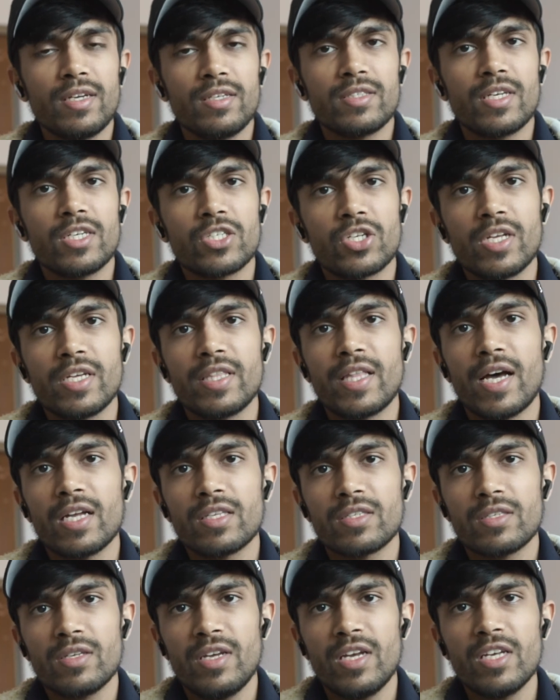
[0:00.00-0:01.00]
Essentially,
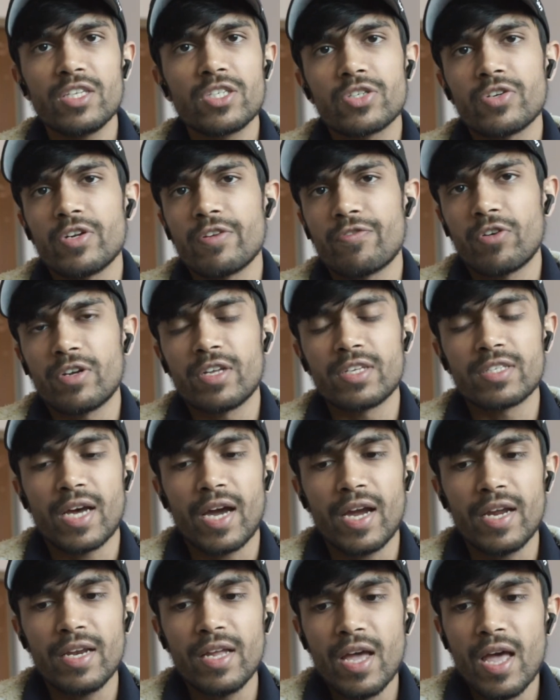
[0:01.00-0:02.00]
that's history for
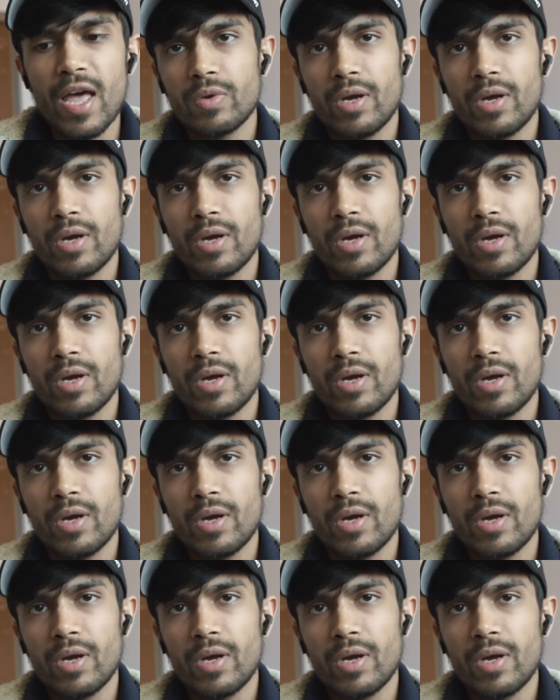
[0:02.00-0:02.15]
design.